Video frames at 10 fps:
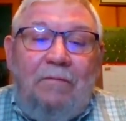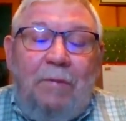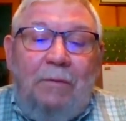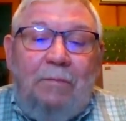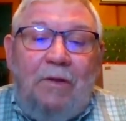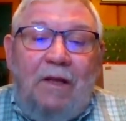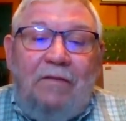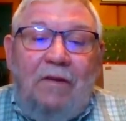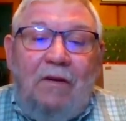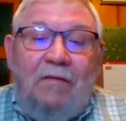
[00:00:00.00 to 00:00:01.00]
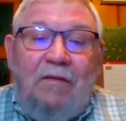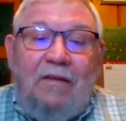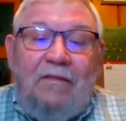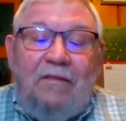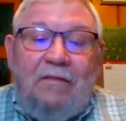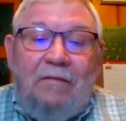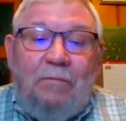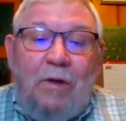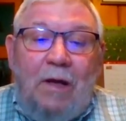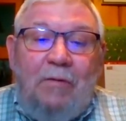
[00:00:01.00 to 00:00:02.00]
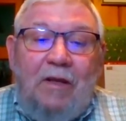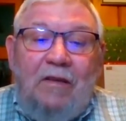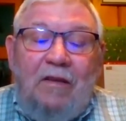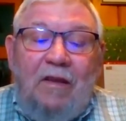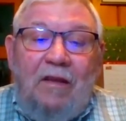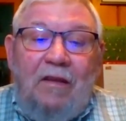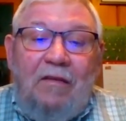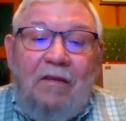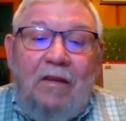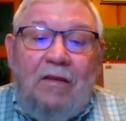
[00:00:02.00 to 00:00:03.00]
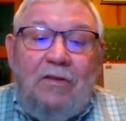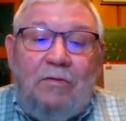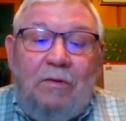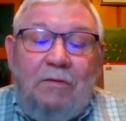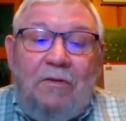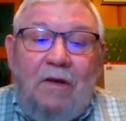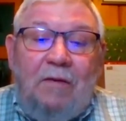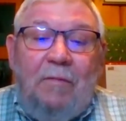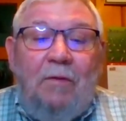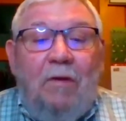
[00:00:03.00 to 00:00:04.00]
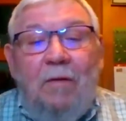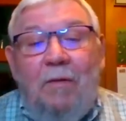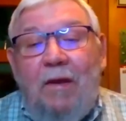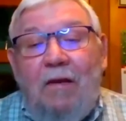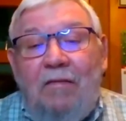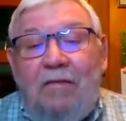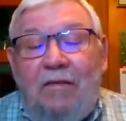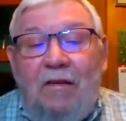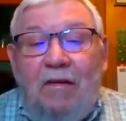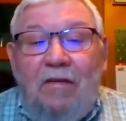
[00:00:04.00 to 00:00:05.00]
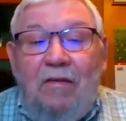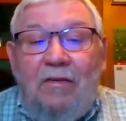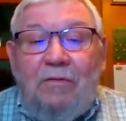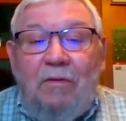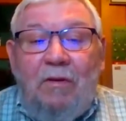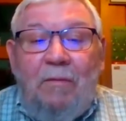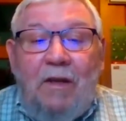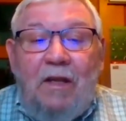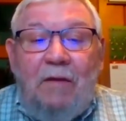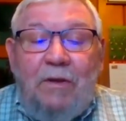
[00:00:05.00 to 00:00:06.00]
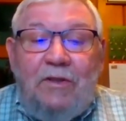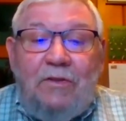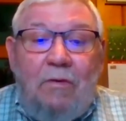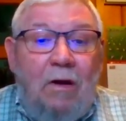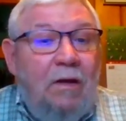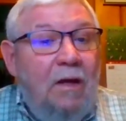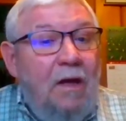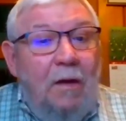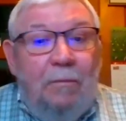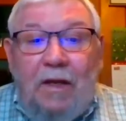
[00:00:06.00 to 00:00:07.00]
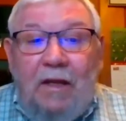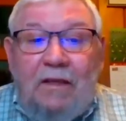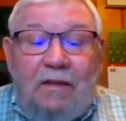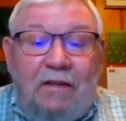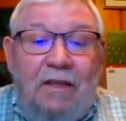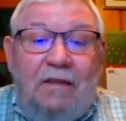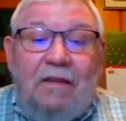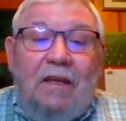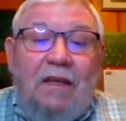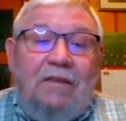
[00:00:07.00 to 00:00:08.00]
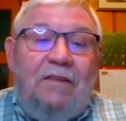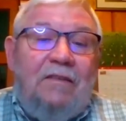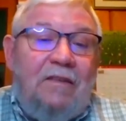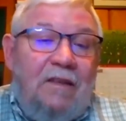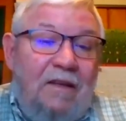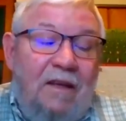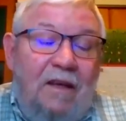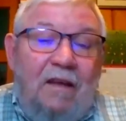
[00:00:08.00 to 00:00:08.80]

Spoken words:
people out there that's prominent in the industry was talking about, well, maybe our Australia might not be as strong, but I think the key thing is that,